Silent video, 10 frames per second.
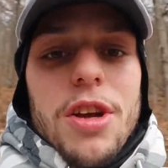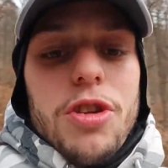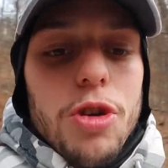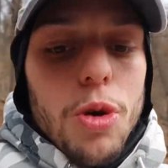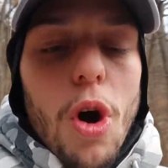
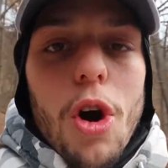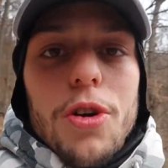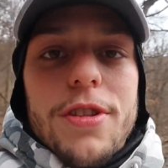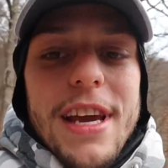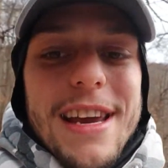do
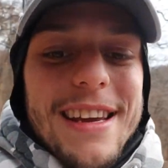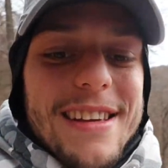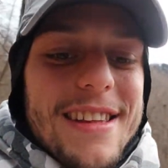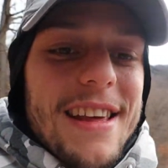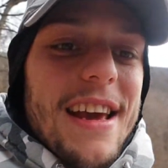hard
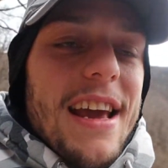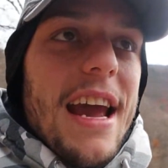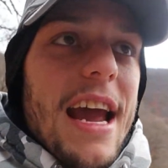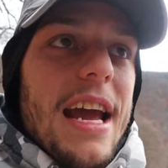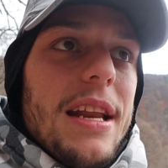things
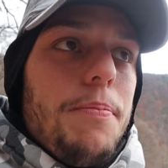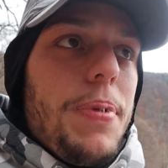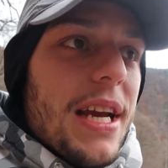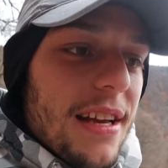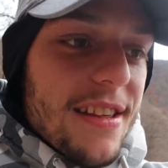and
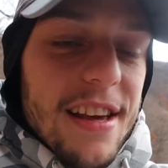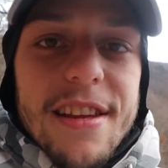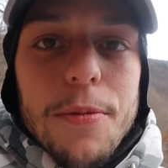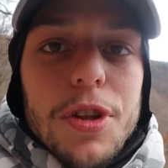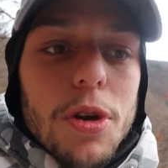be
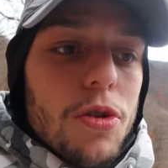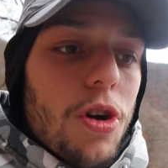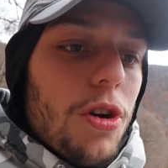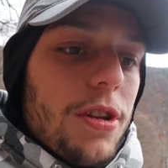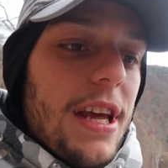consistent with those
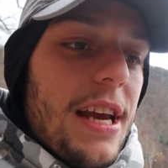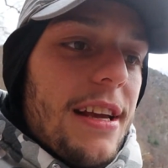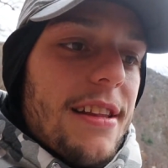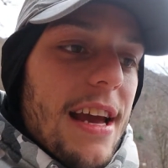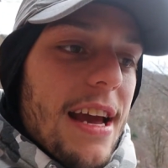hard
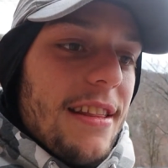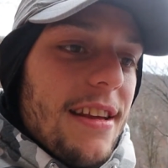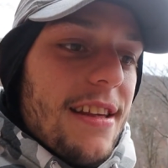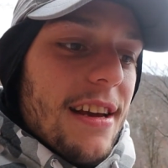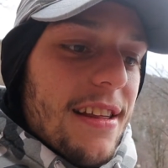things, and the
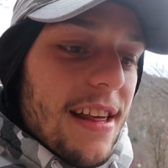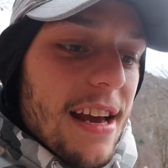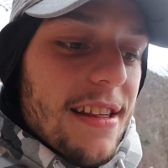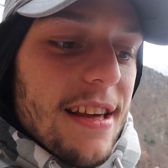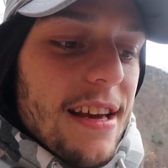
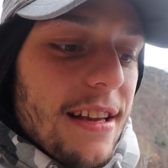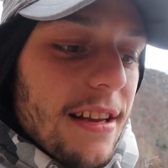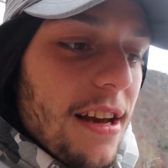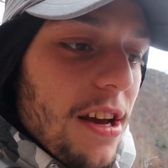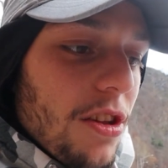success
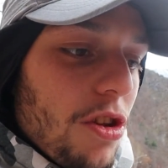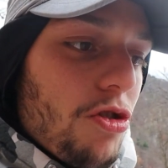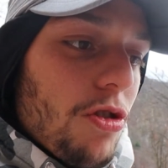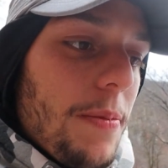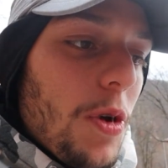and the
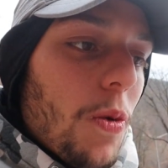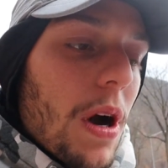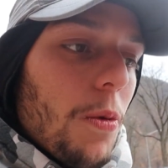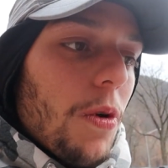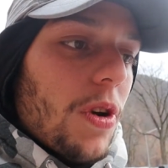dream you
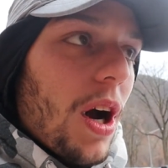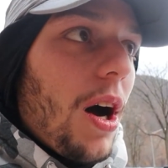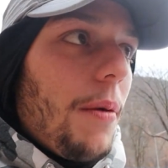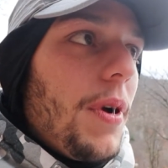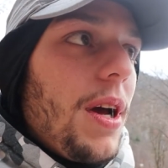want will
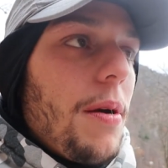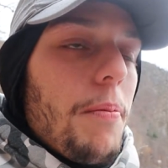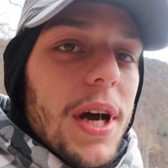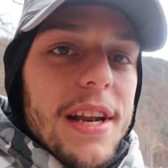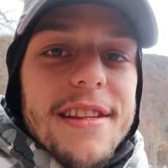come,
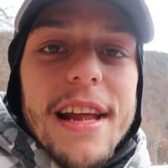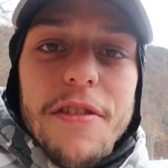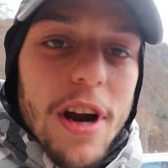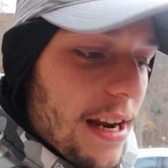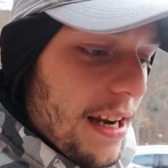but it's
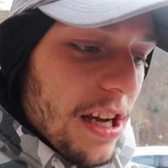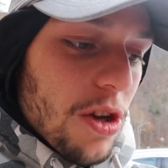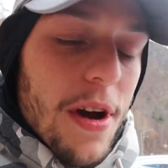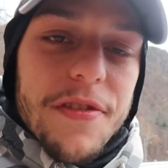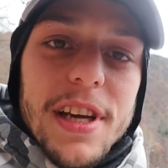never ending.
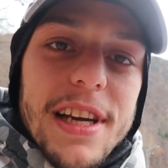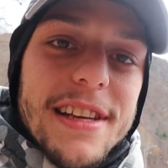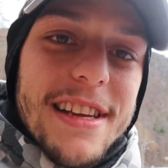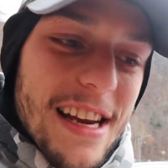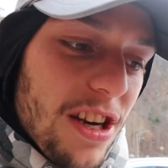You have to
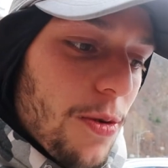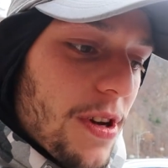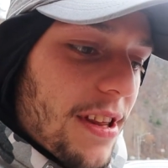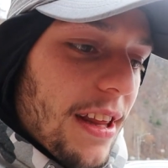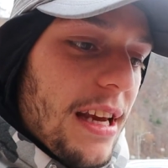
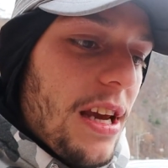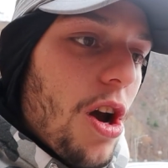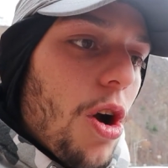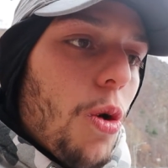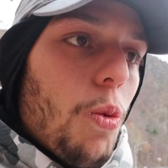continuously
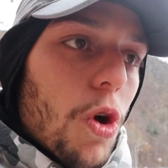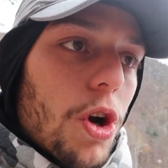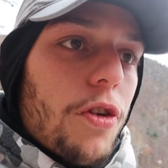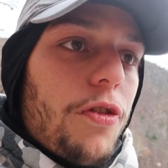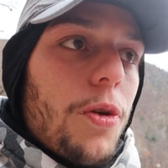
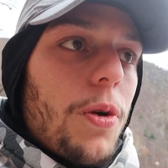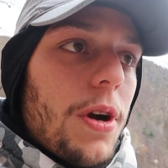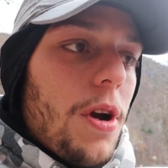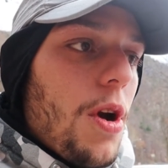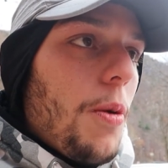work
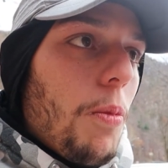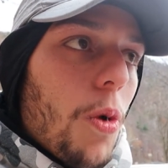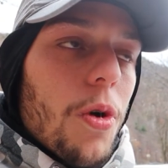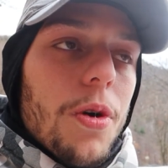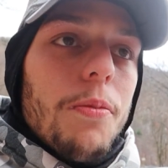for
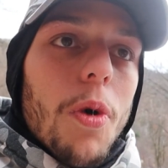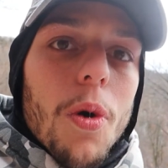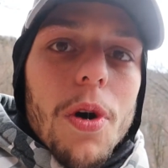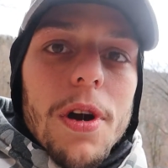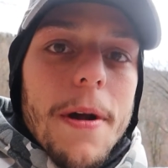more and
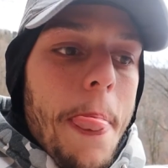more,